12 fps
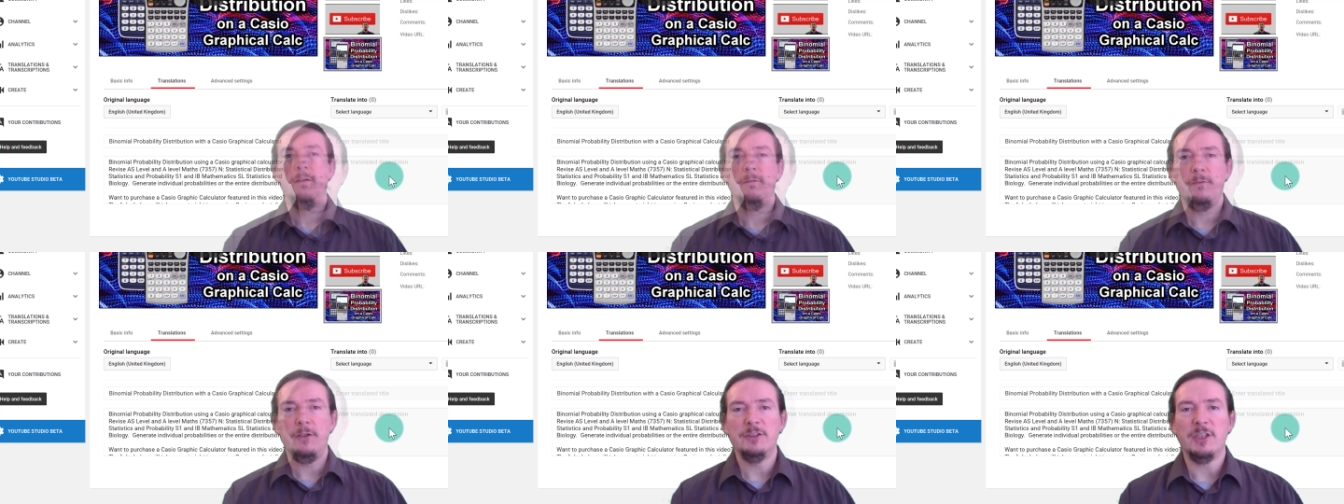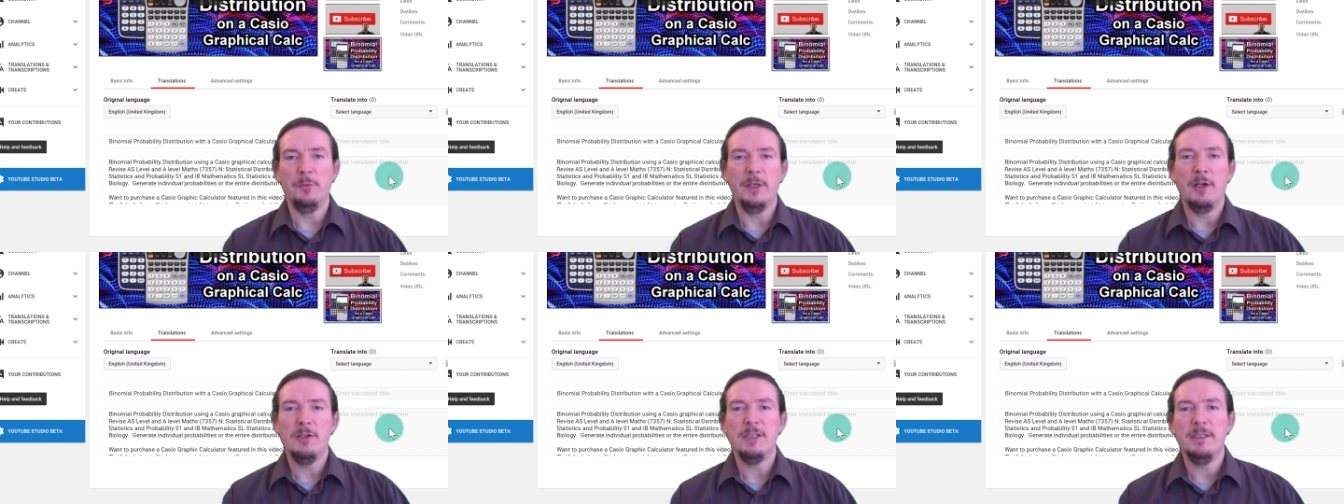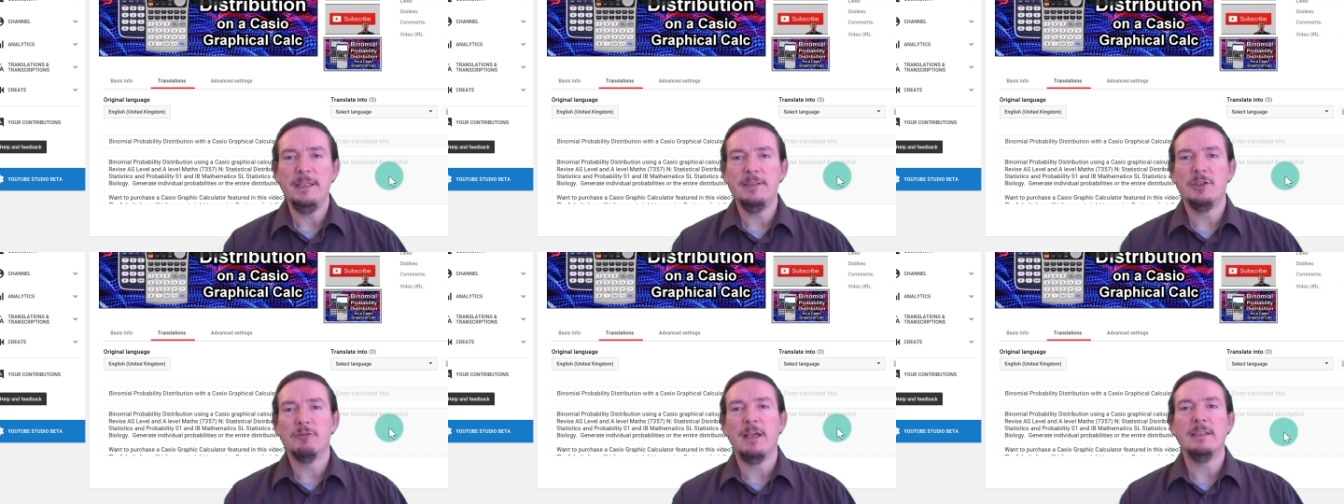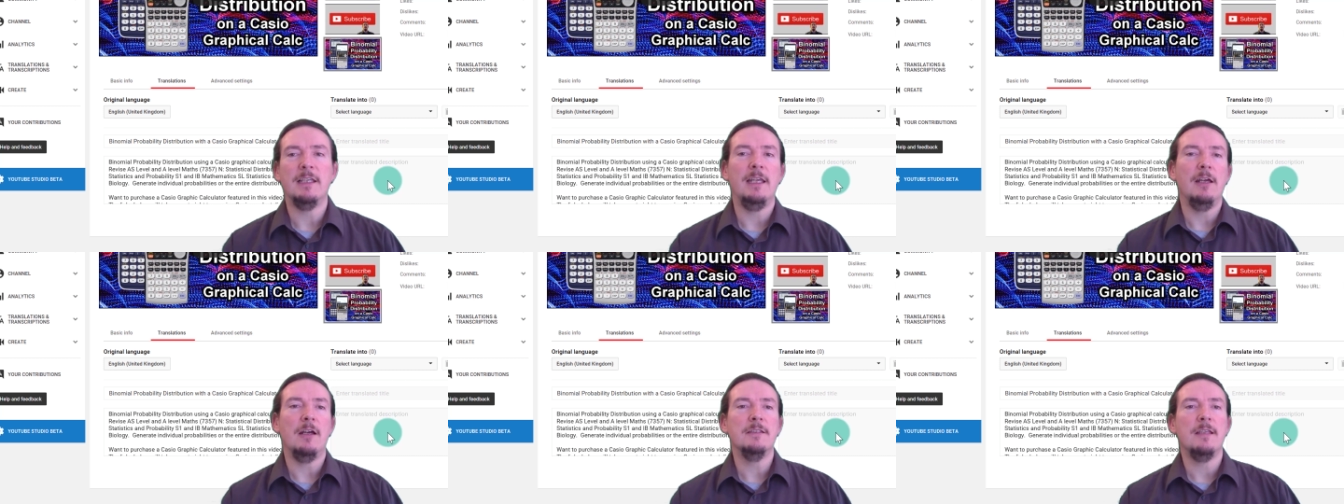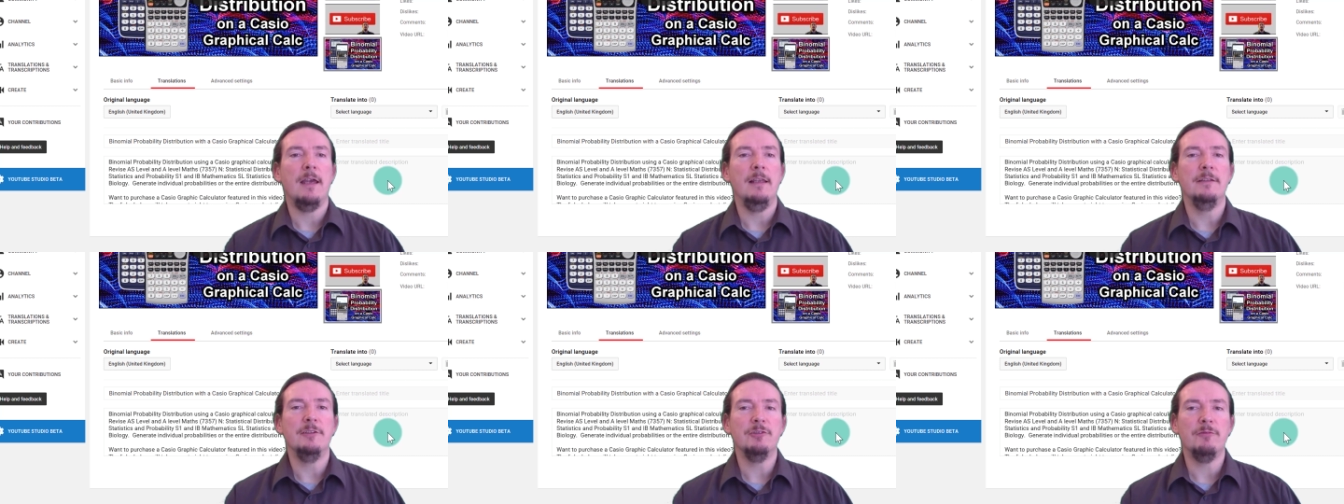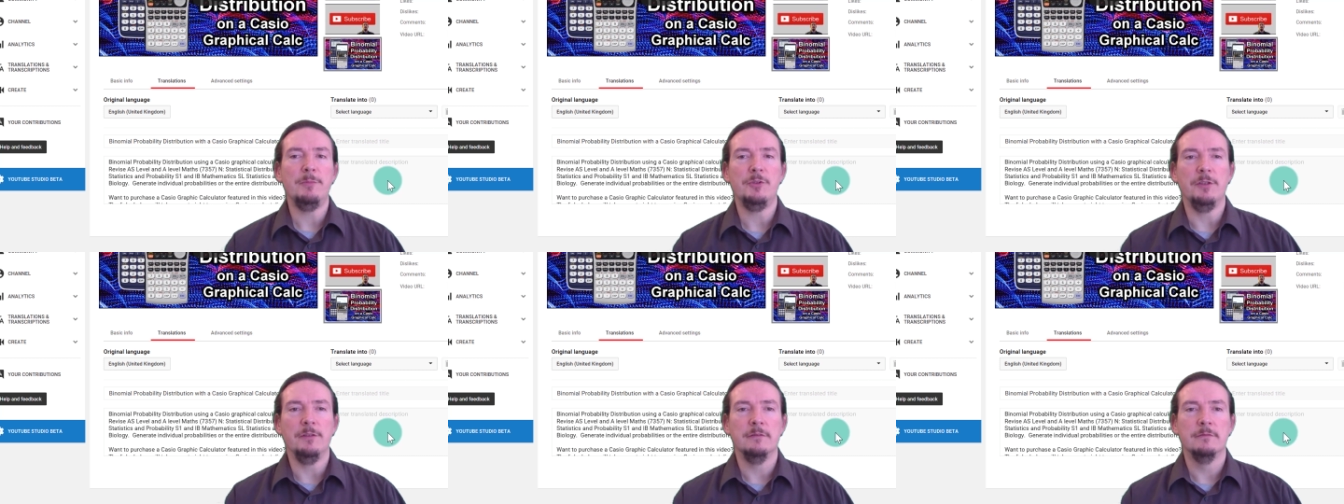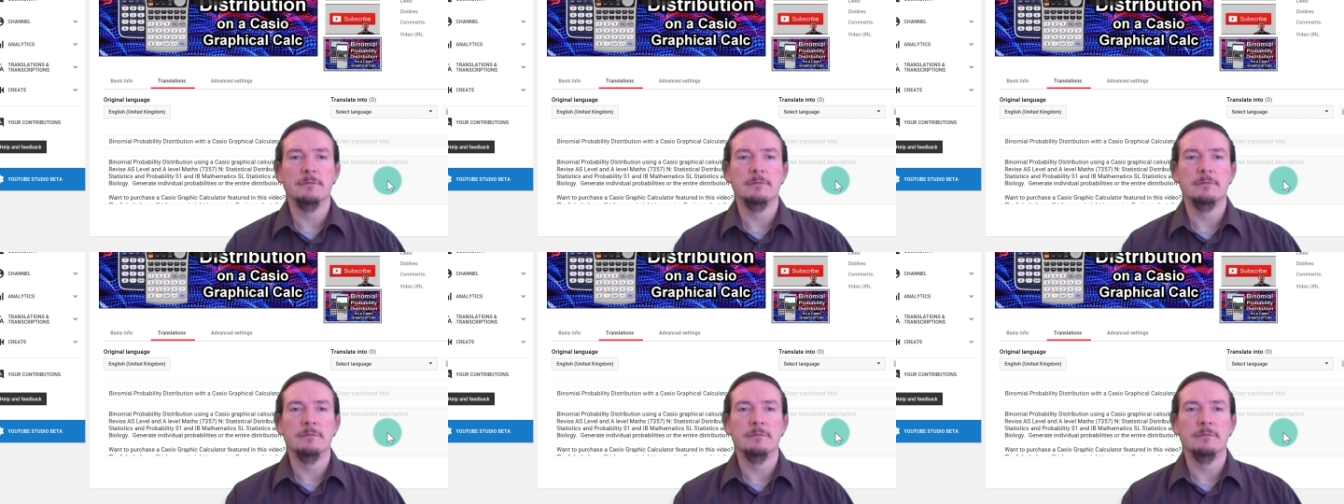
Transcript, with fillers: First though we're going to need to translate our title and description.